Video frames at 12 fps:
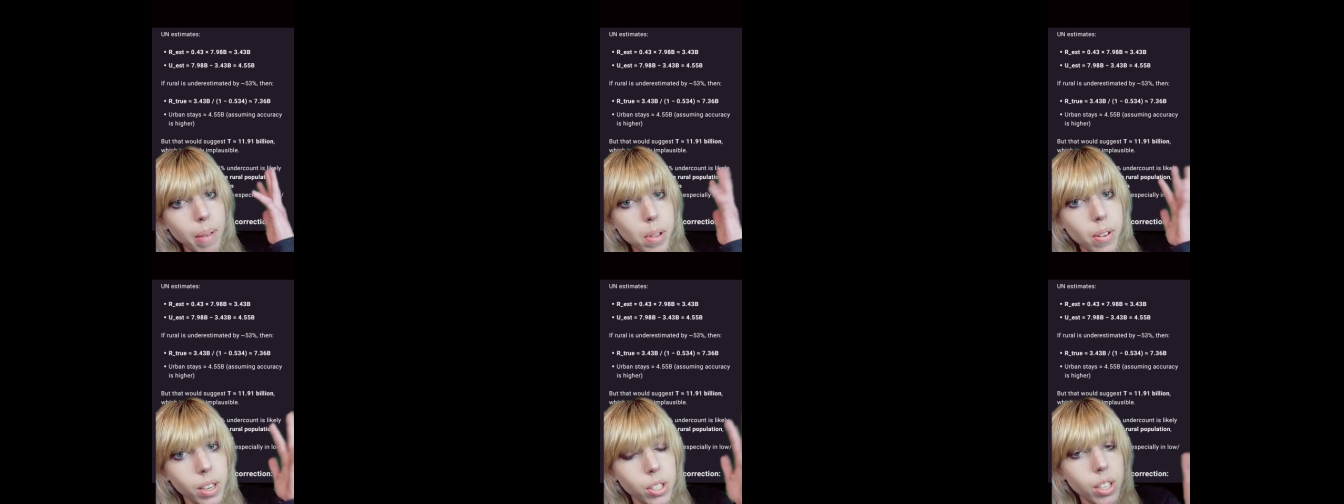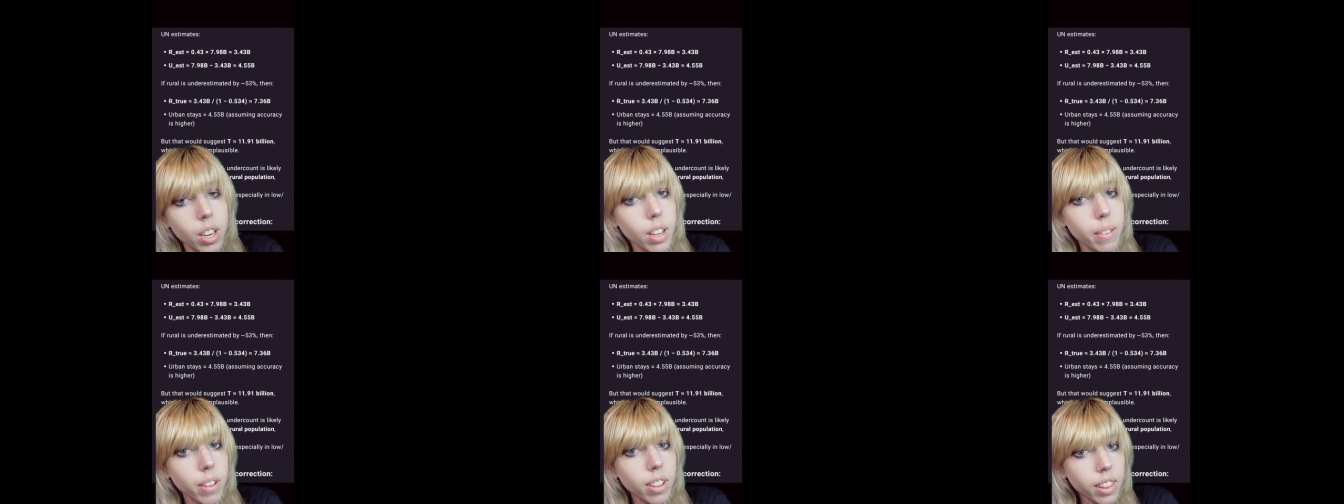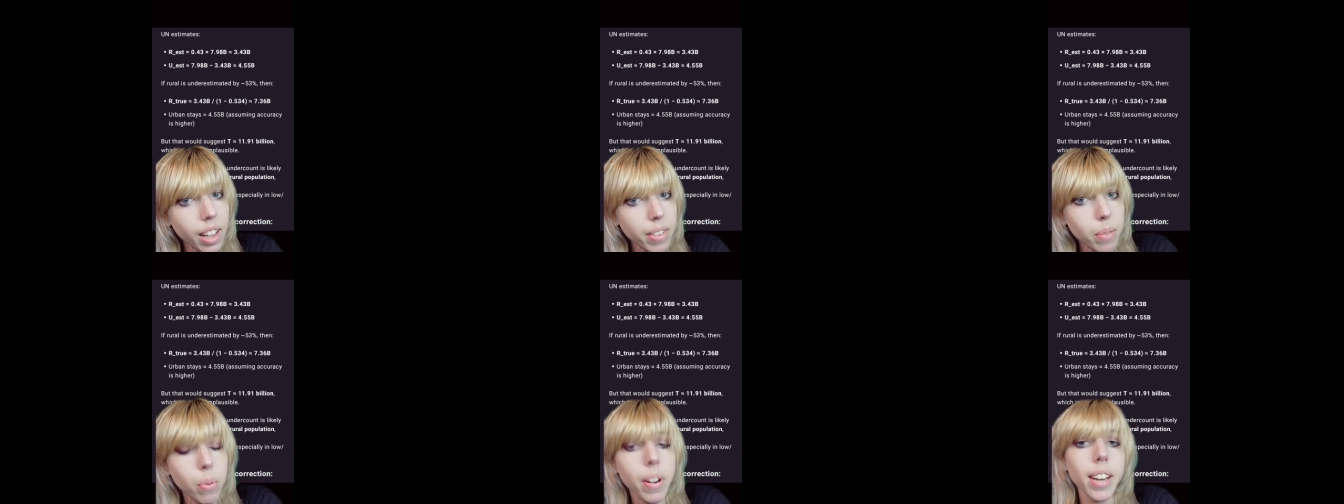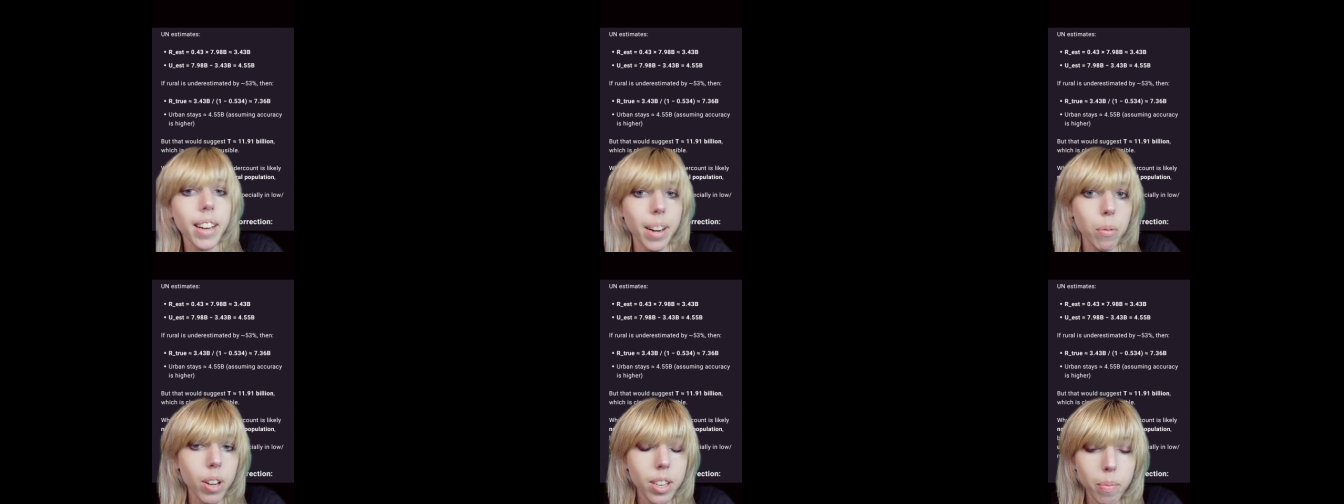population of
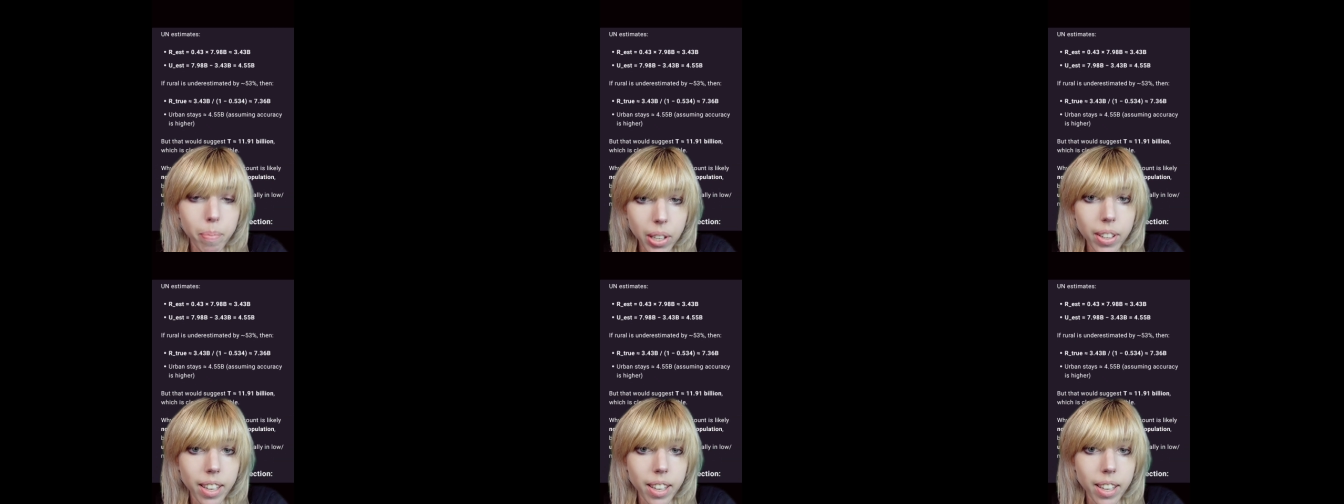11.91